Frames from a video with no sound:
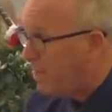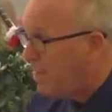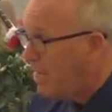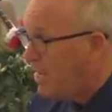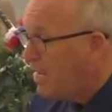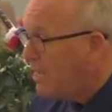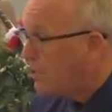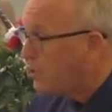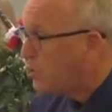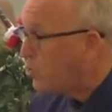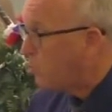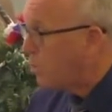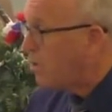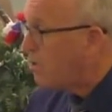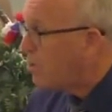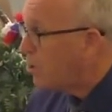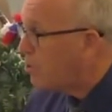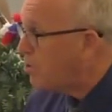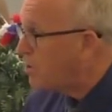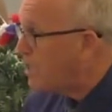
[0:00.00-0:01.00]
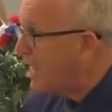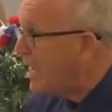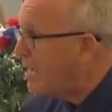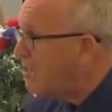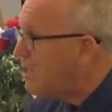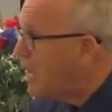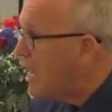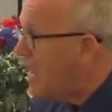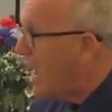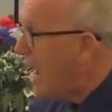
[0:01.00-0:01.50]
It's just one of those things.
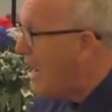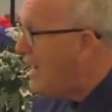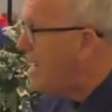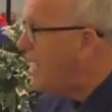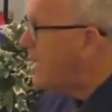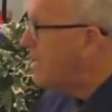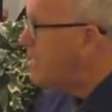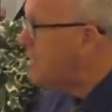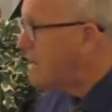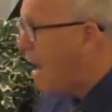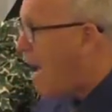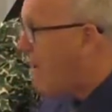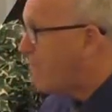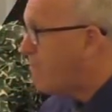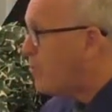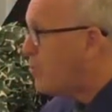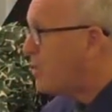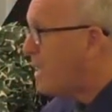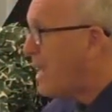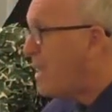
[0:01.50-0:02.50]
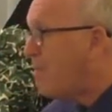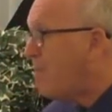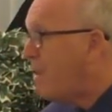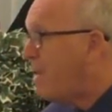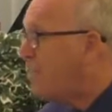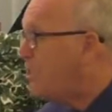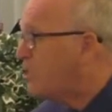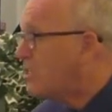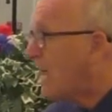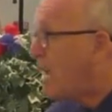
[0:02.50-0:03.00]
And he has not forsaken me.
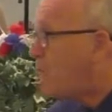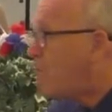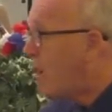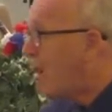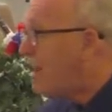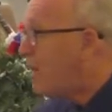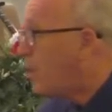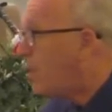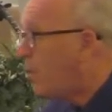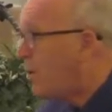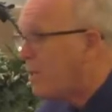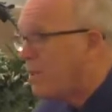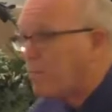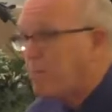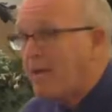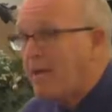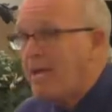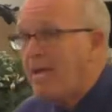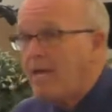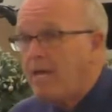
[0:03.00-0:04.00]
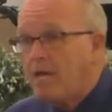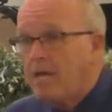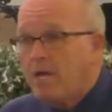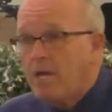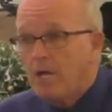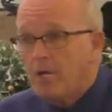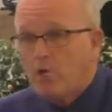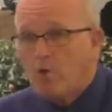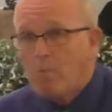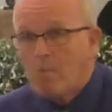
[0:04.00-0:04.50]
He stayed right here with me.
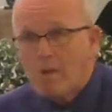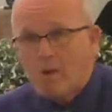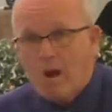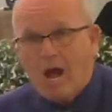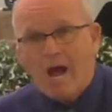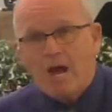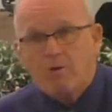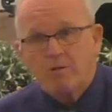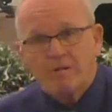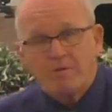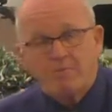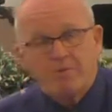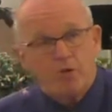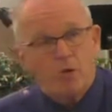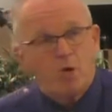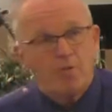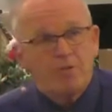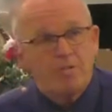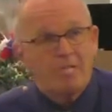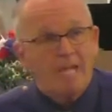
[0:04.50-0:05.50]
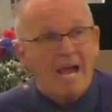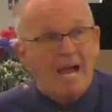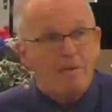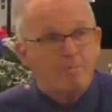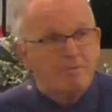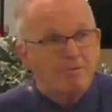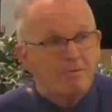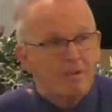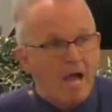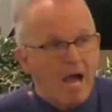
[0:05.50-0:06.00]
No matter how difficult the times
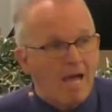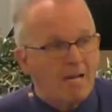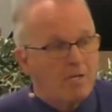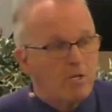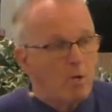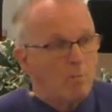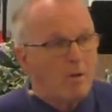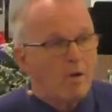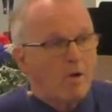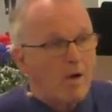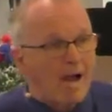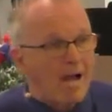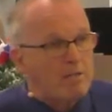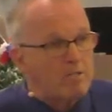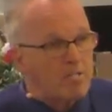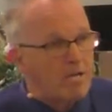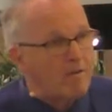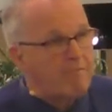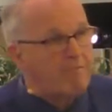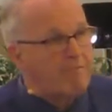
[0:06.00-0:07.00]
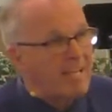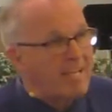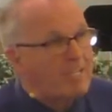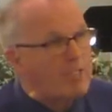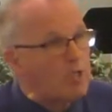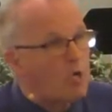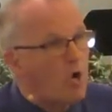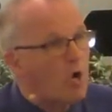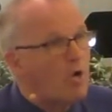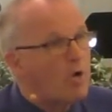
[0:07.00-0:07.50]
have gotten, no matter how tough things
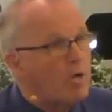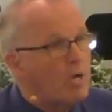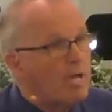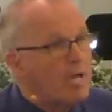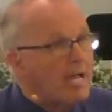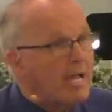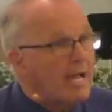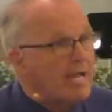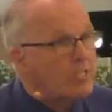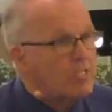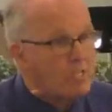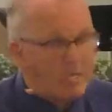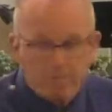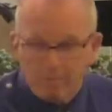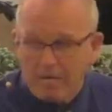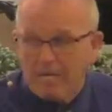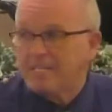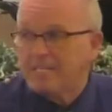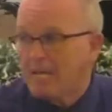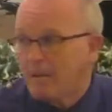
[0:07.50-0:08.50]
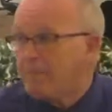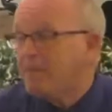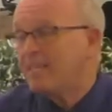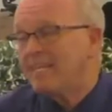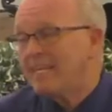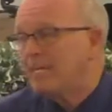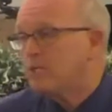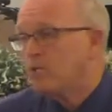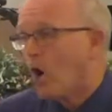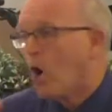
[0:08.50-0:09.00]
are, it seems like Timothy
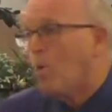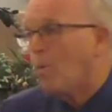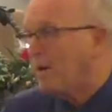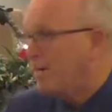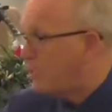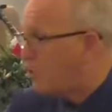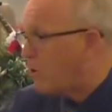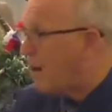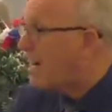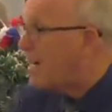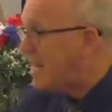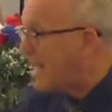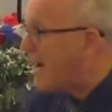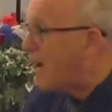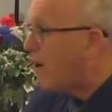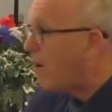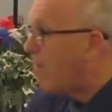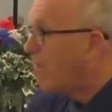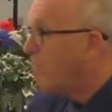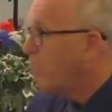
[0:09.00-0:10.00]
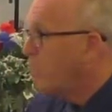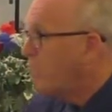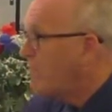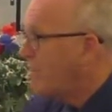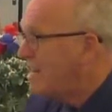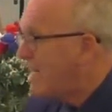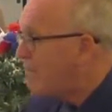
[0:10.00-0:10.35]
is always right there. He never